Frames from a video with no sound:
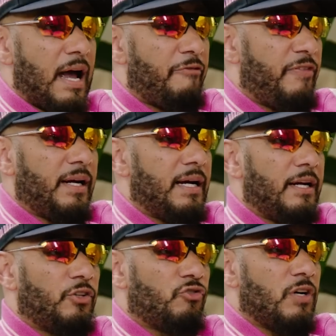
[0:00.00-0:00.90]
I figured
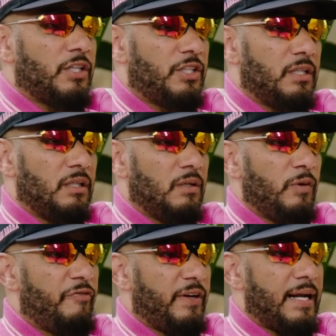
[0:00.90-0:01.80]
out a structure, and
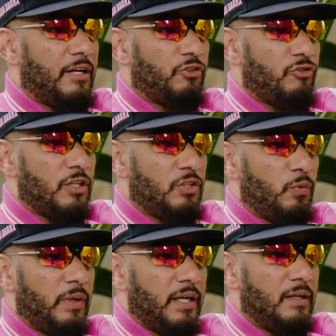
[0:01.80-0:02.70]
we figured out a structure
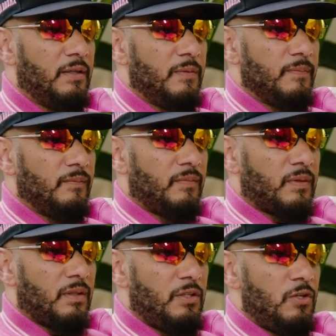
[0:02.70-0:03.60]
where,
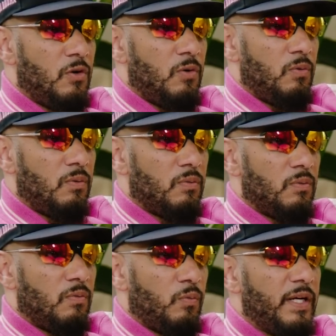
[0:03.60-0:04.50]
you know,
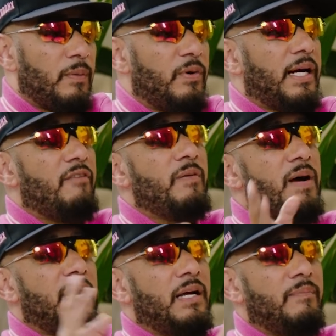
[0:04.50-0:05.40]
we could bring everybody